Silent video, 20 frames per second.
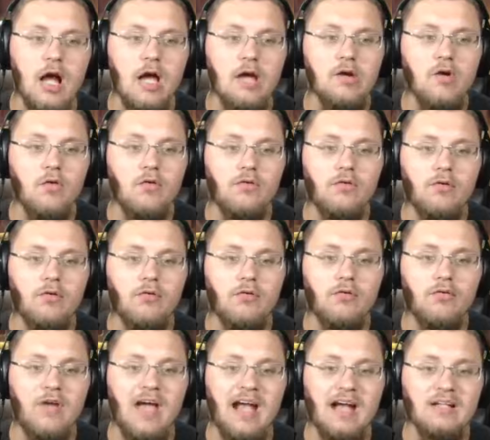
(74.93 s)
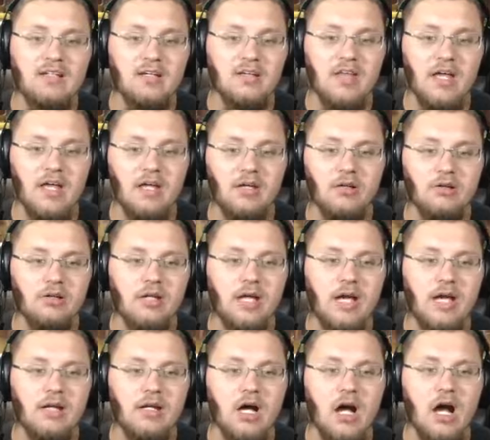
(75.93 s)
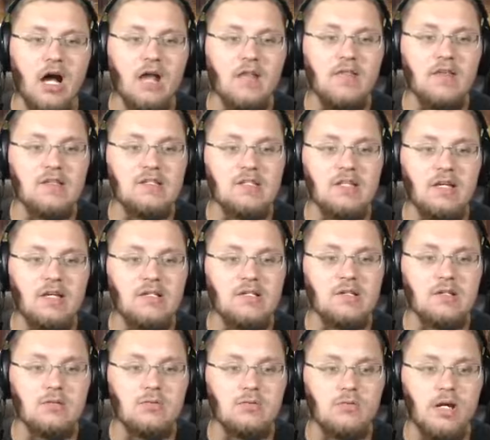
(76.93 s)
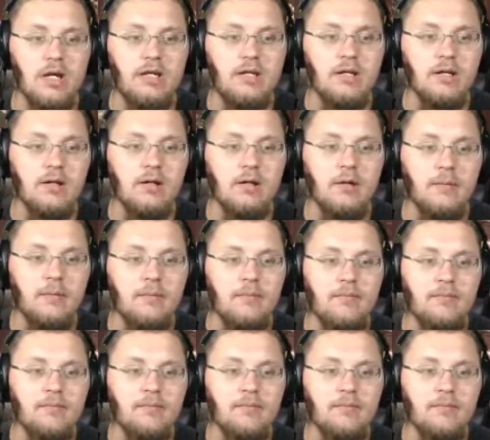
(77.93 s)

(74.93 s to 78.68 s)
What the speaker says: I know for a fact that he'll land on this laser right here.